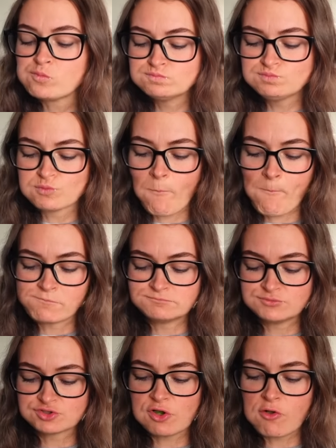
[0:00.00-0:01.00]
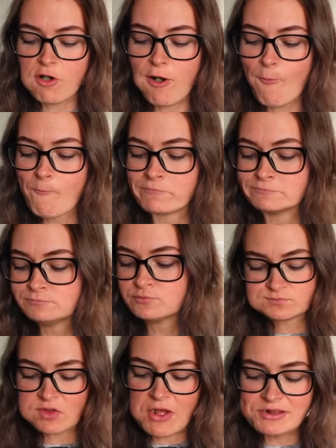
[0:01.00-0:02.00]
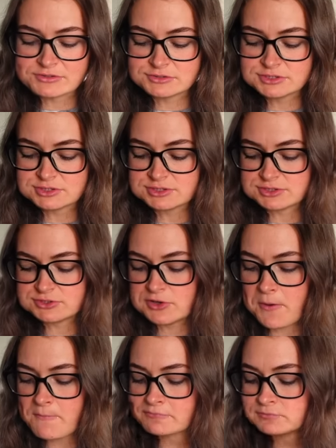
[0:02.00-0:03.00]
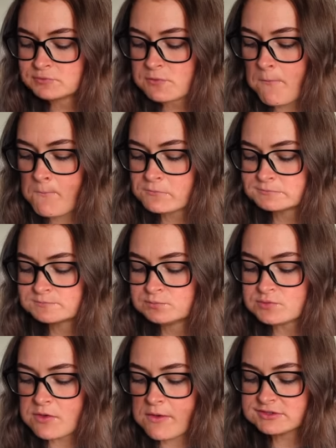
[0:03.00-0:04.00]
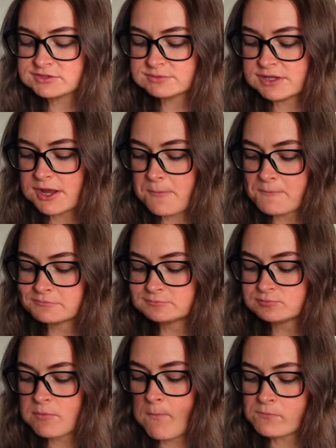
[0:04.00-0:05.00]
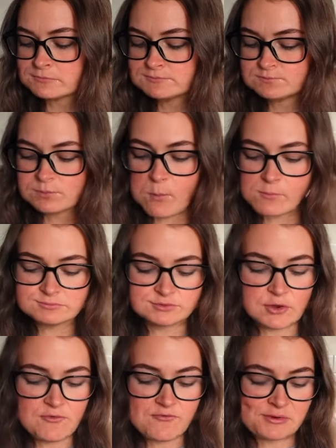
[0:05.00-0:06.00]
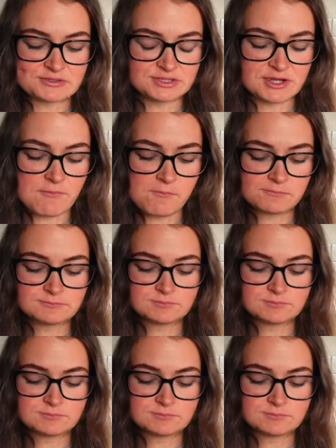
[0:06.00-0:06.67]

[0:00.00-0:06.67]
Mmm, it's gone cold. I like the couscous in there. Get some of that tofu stuff.